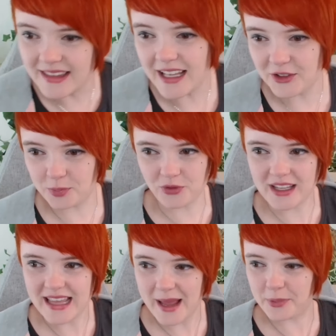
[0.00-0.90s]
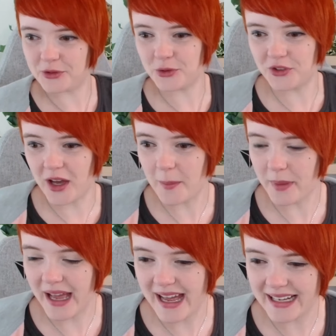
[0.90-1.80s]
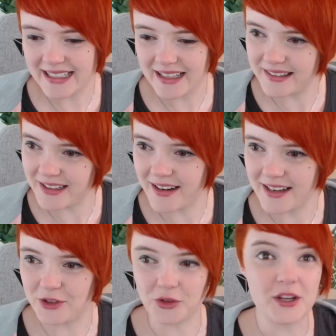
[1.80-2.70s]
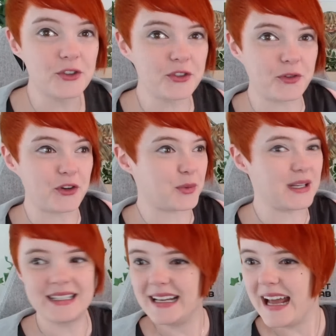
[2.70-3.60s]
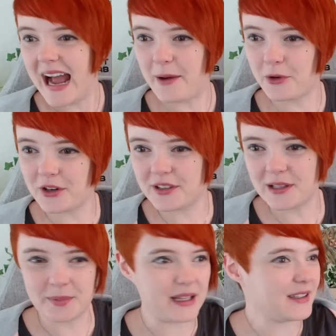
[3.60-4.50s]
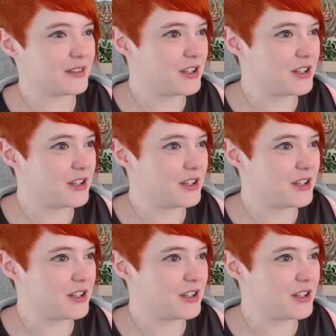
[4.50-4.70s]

Let's bring the episodes up and get started. So here's the first one, and we're gonna click play. Let's